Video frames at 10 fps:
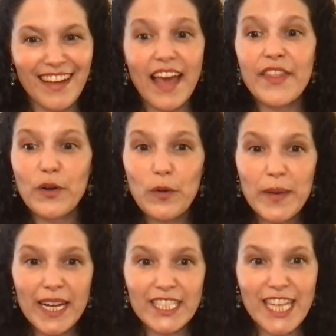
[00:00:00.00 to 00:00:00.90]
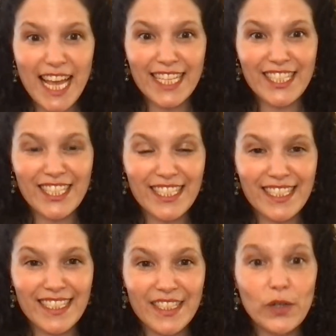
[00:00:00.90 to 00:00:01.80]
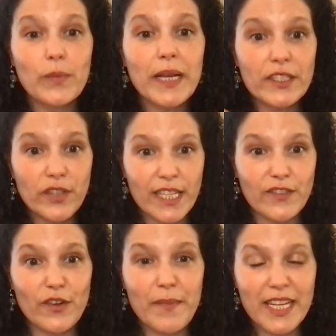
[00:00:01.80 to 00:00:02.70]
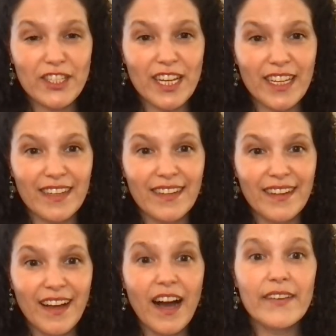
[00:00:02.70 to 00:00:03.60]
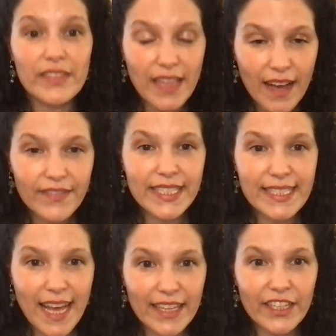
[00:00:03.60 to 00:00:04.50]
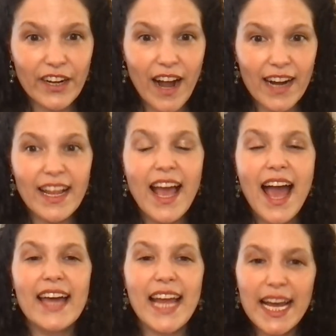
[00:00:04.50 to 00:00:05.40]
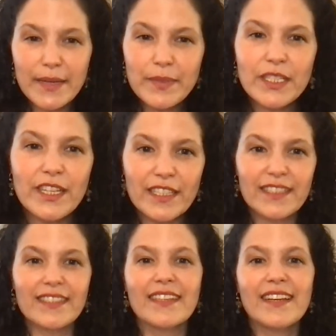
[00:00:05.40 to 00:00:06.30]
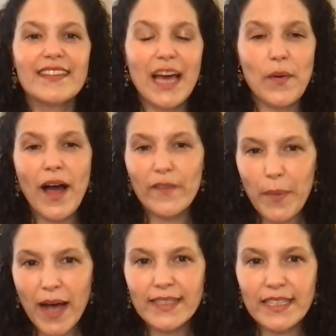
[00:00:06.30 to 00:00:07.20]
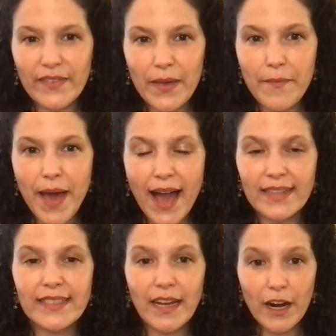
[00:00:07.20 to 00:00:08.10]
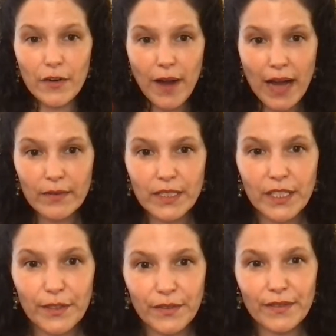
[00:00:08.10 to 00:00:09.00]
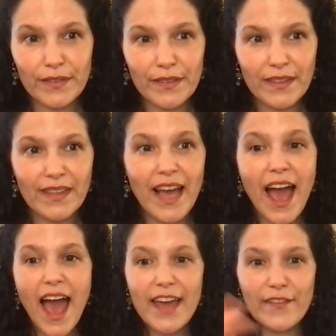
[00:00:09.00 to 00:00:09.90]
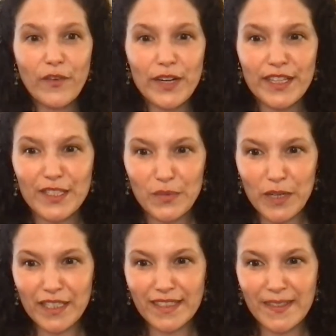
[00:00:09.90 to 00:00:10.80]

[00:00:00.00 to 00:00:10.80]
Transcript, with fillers: And there will be a change, there will be a transformation of love inside your heart. And I am certain that will have a positive impact around you and for this world.